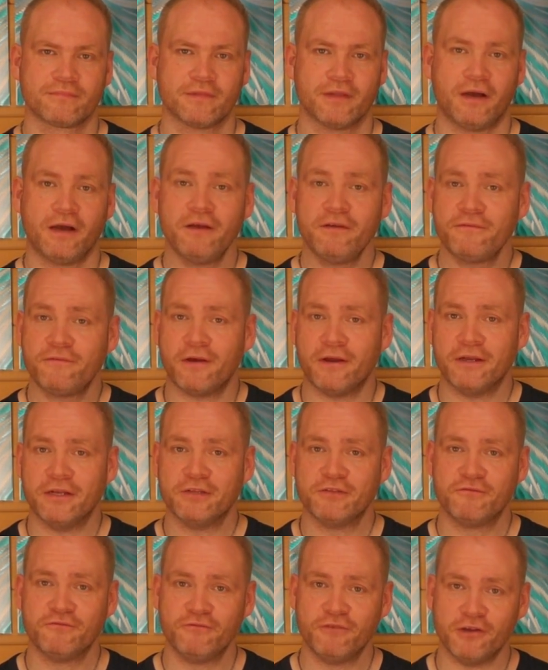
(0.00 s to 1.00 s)
I find
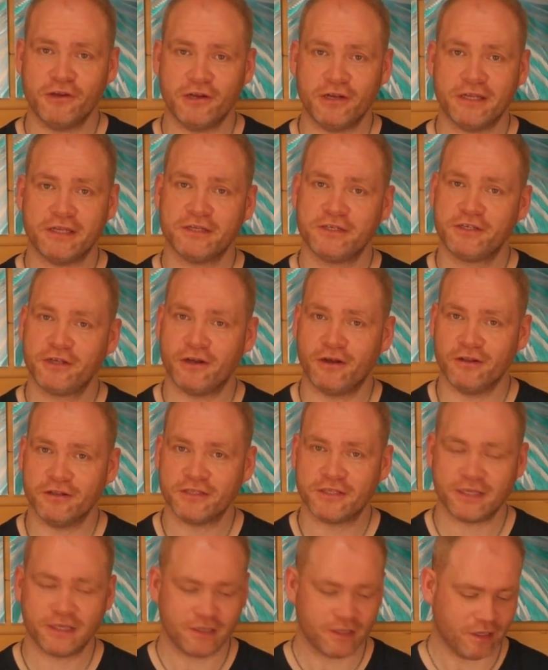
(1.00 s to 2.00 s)
is really
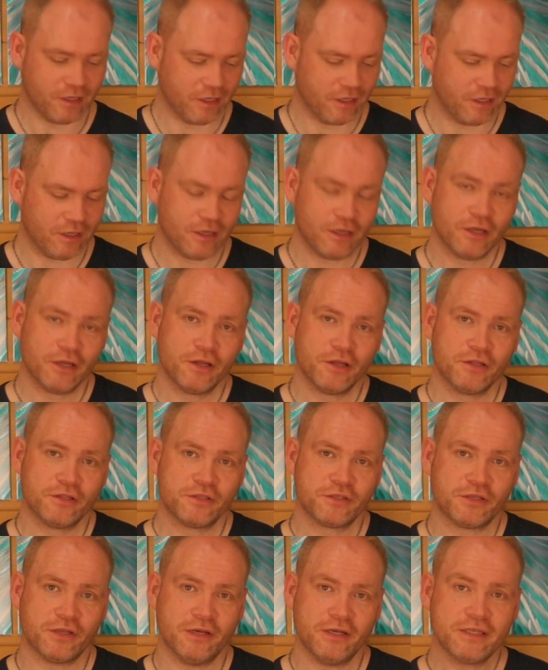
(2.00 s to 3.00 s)
enchanting
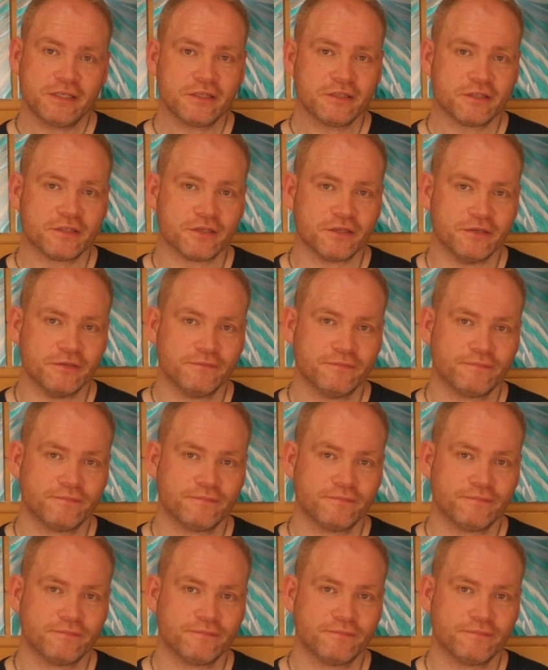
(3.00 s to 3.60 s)
to listen to.